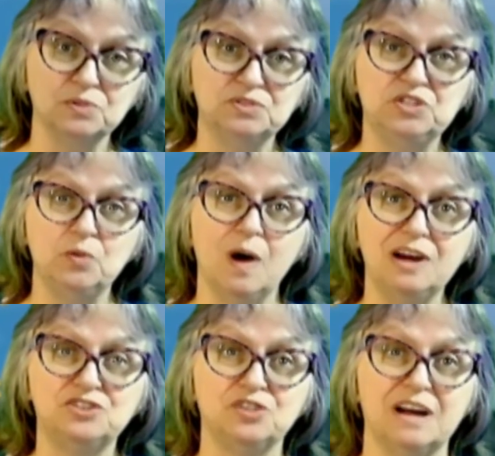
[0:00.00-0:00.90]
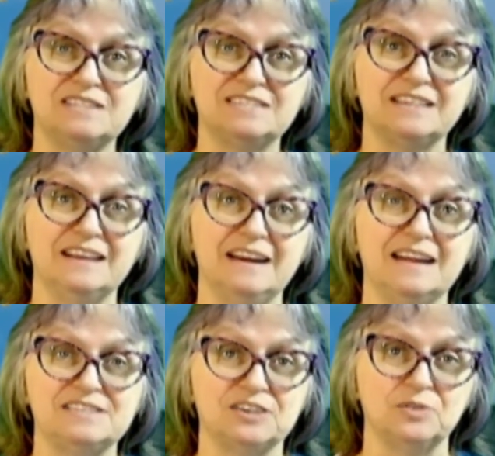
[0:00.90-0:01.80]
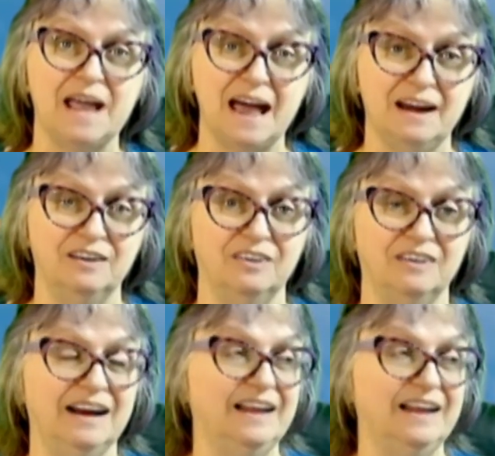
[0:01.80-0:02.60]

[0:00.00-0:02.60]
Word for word: so do I trust the Nesco canner